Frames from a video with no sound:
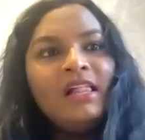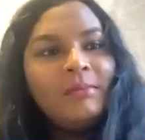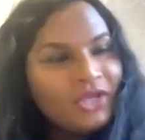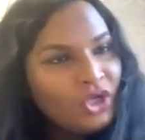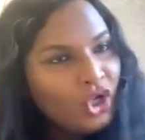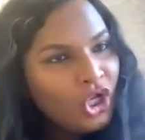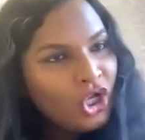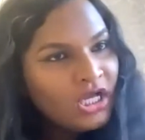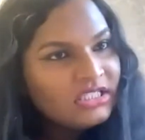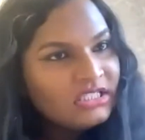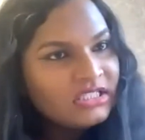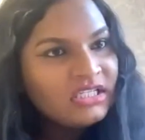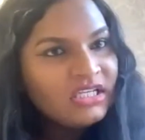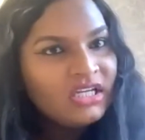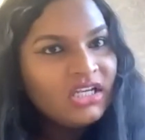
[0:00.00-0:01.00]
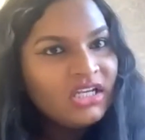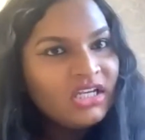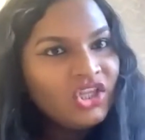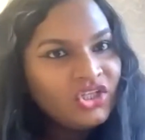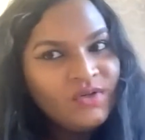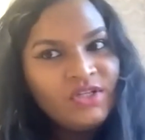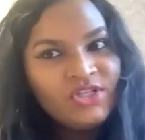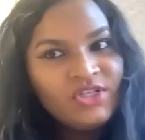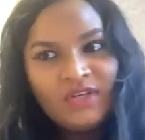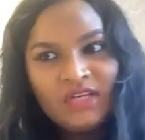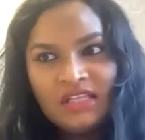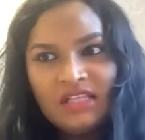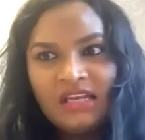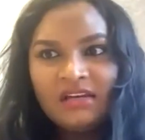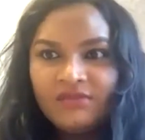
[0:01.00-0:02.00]
because not only do you
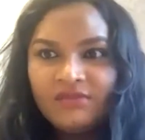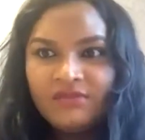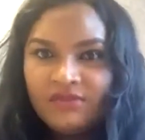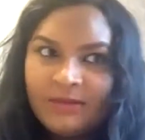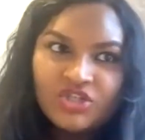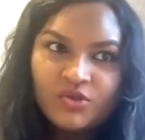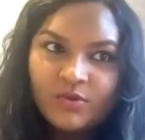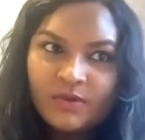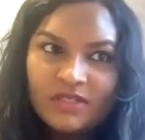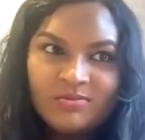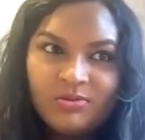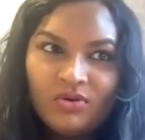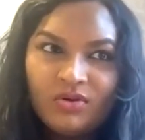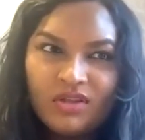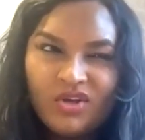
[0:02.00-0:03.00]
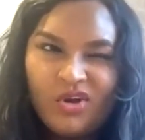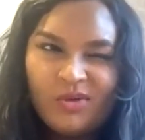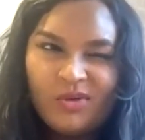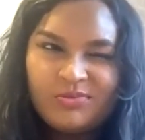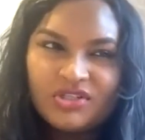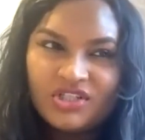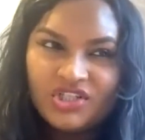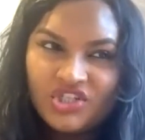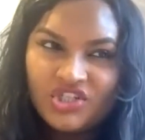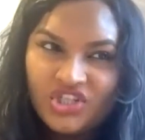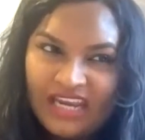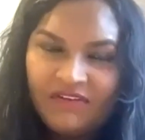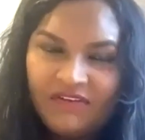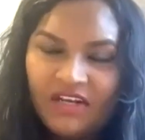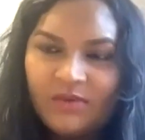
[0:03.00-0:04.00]
need that information to explore the options to
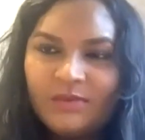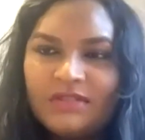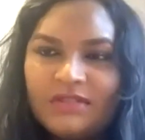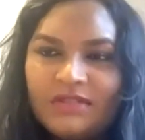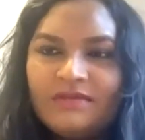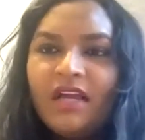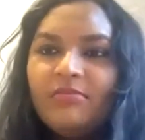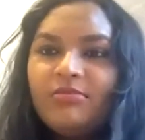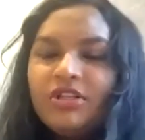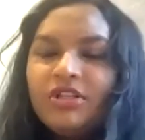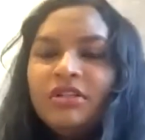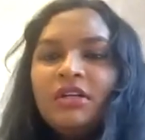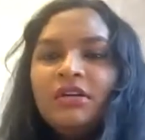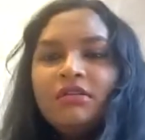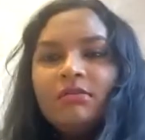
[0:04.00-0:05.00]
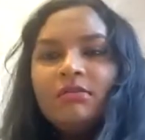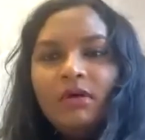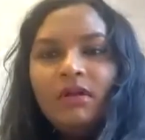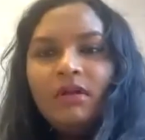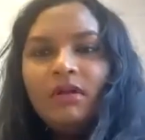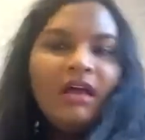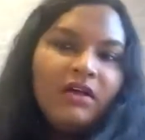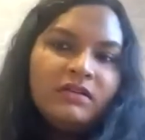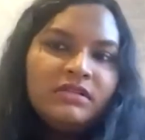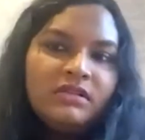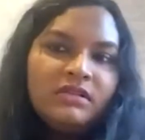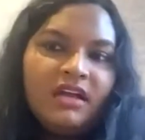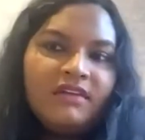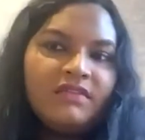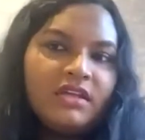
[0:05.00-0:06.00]
check if anyone's viable, you
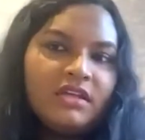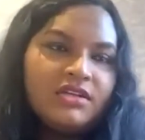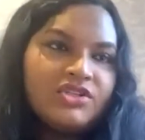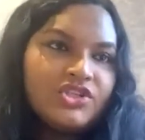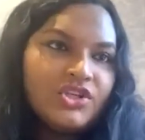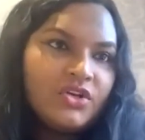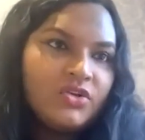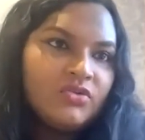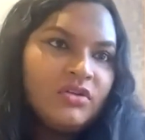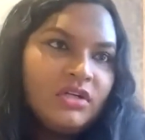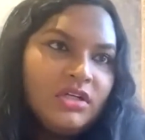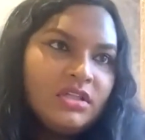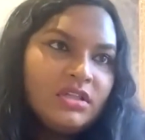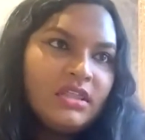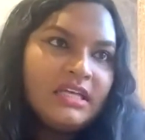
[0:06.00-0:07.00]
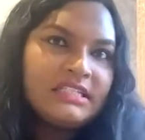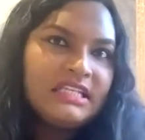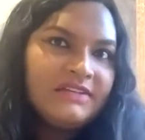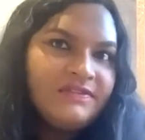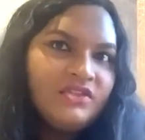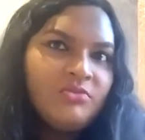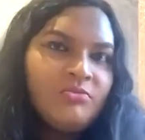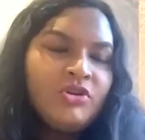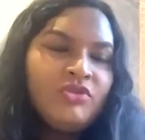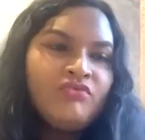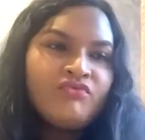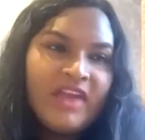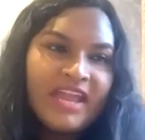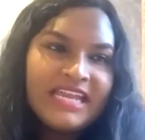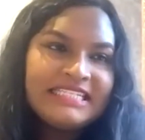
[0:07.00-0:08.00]
also have the issue that if
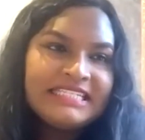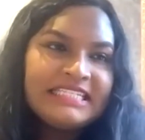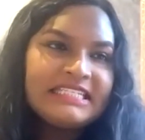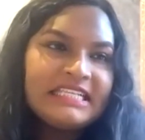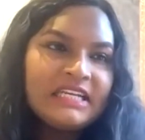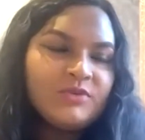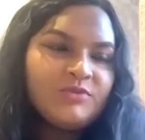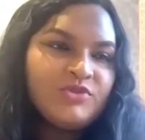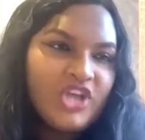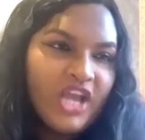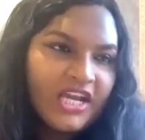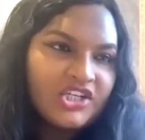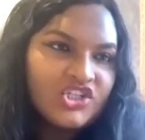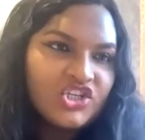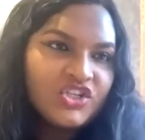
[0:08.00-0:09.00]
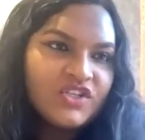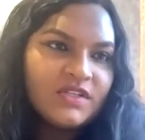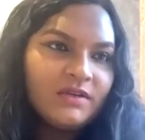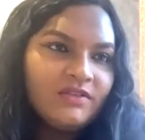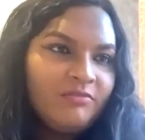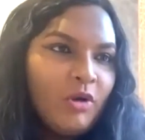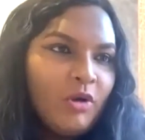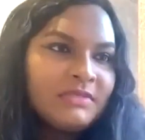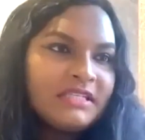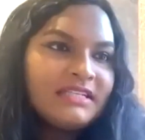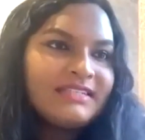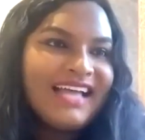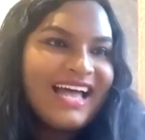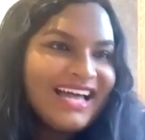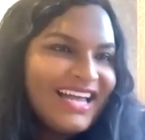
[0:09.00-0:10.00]
someone raises an objection, so if mom
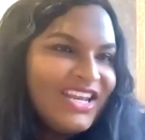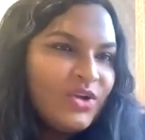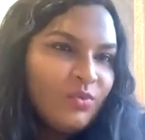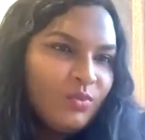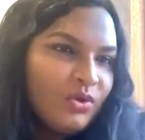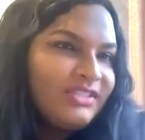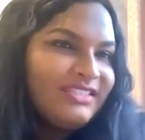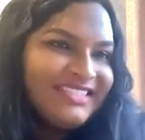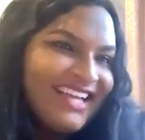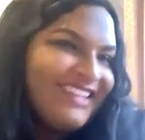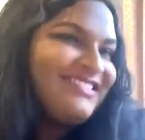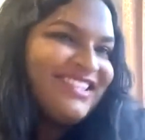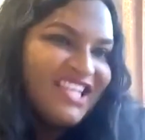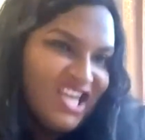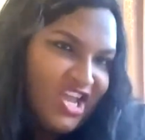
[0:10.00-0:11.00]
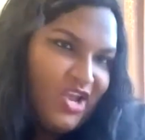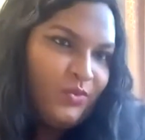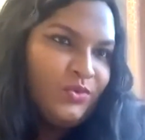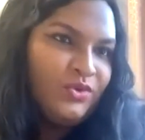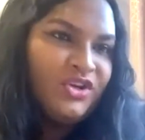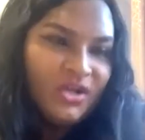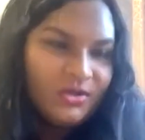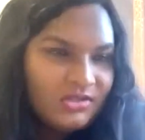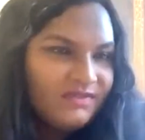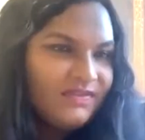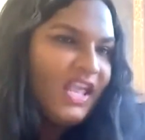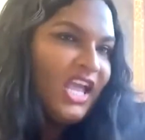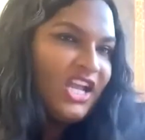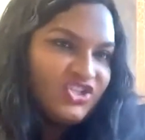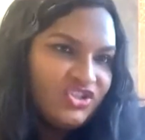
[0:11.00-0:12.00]
says, I don't want dad to know,
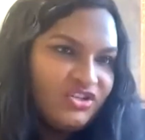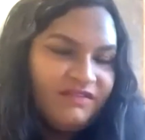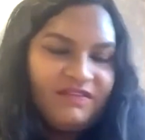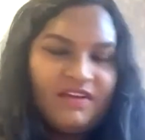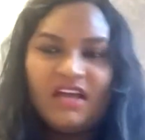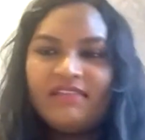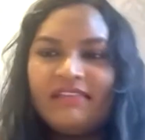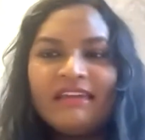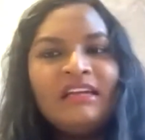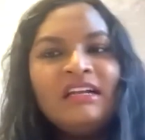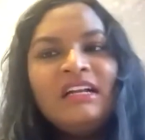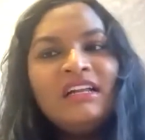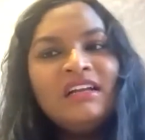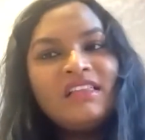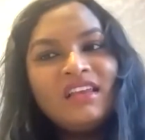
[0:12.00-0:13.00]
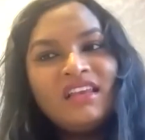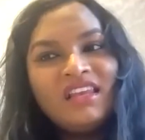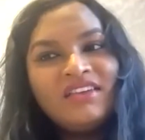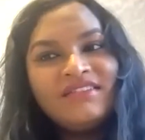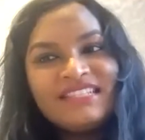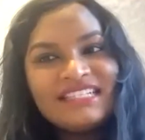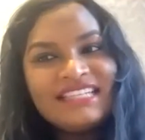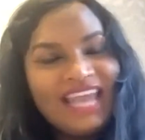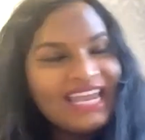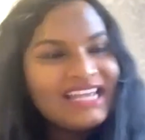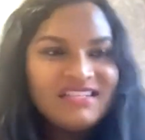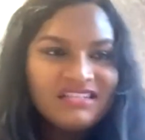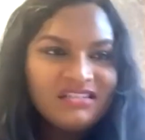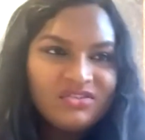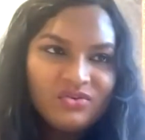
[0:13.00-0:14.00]
notification of father, then there is
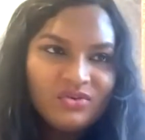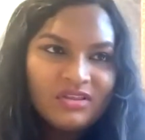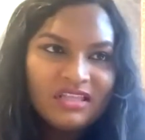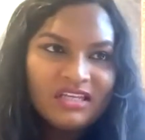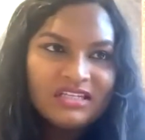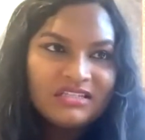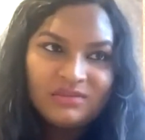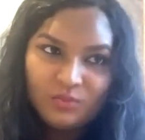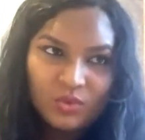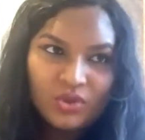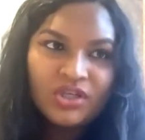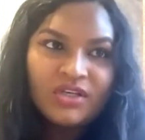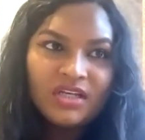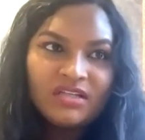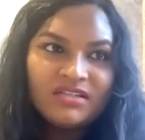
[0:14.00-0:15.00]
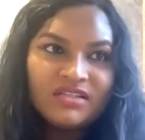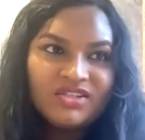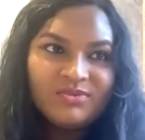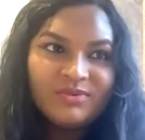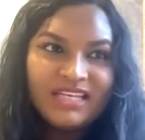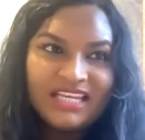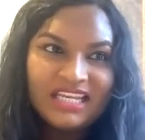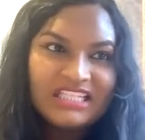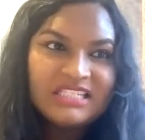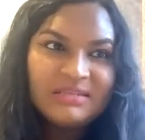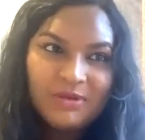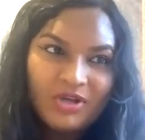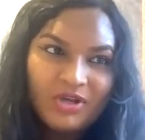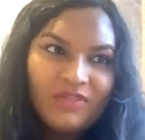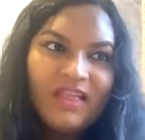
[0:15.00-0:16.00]
case law on this and what you need to do, and you need to
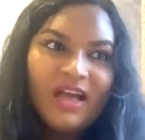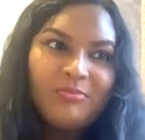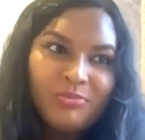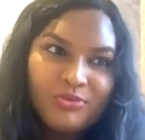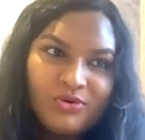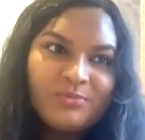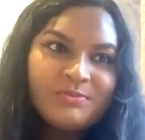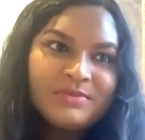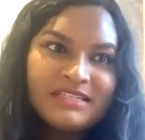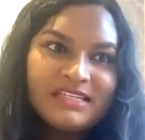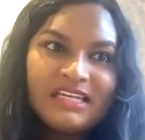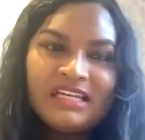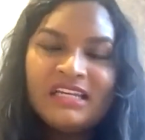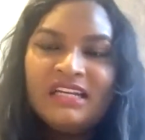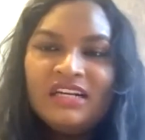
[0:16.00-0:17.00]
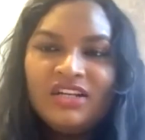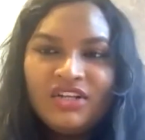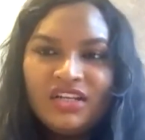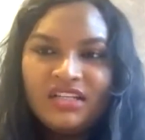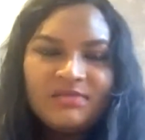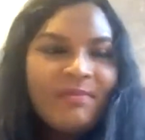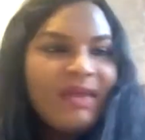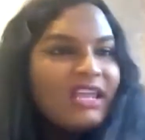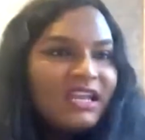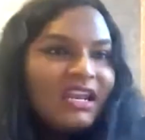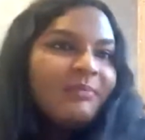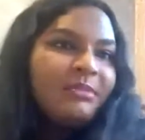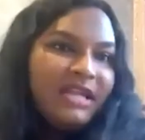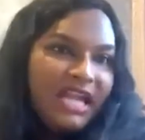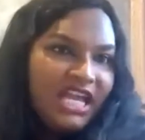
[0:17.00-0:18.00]
be on that promptly. You need to make an
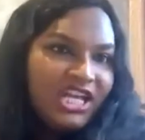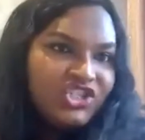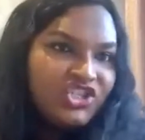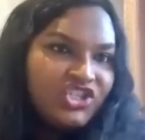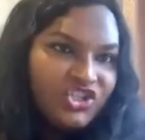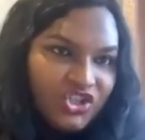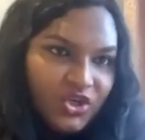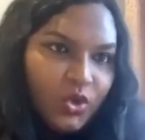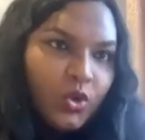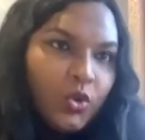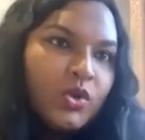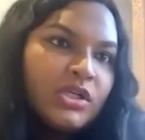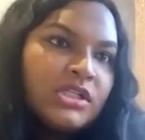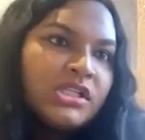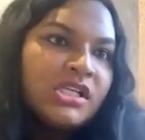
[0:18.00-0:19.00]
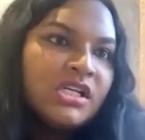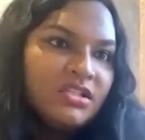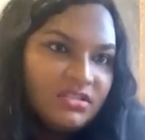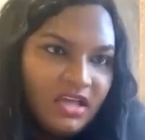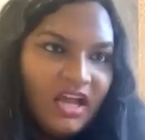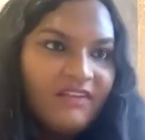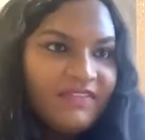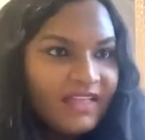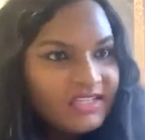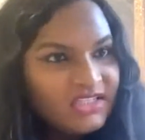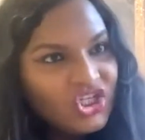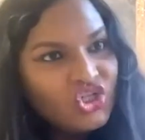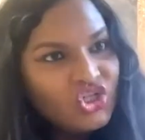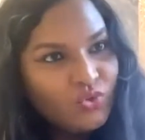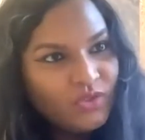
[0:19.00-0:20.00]
application to the court to have that
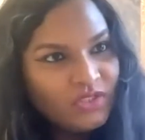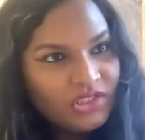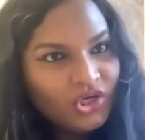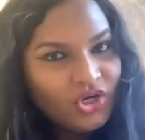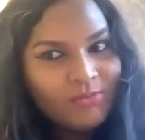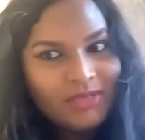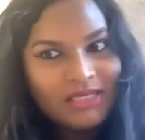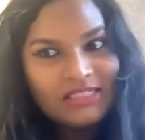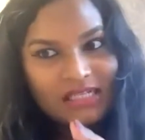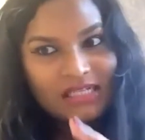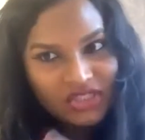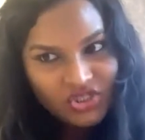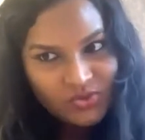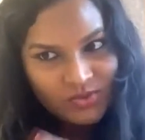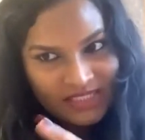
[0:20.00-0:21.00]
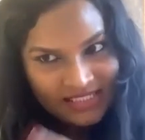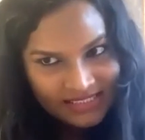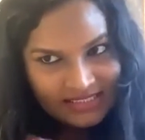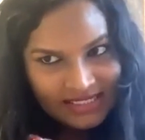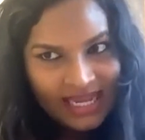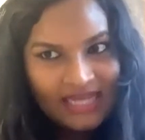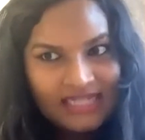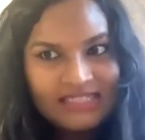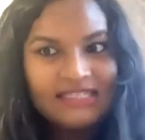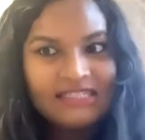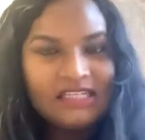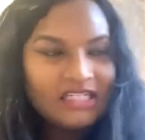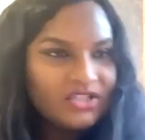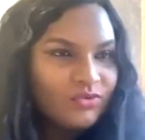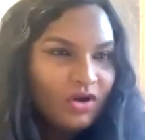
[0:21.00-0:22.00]
issue determined. And I do list the cases
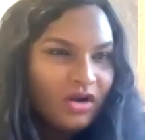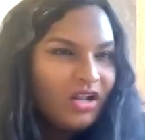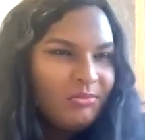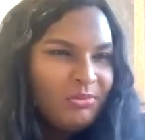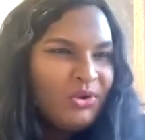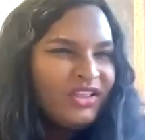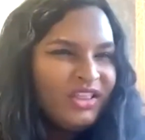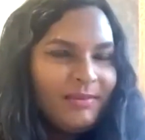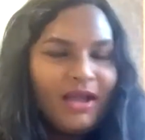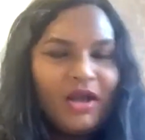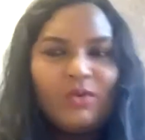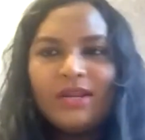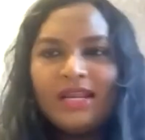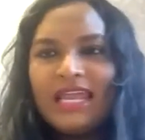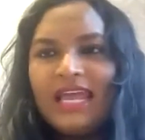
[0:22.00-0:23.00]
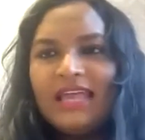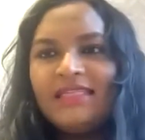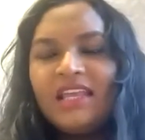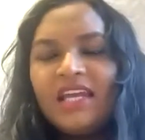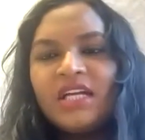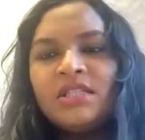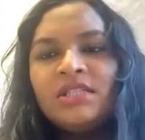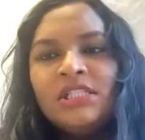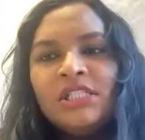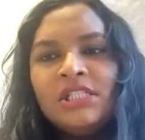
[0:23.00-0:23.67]
later on, I'll point them out when I get there.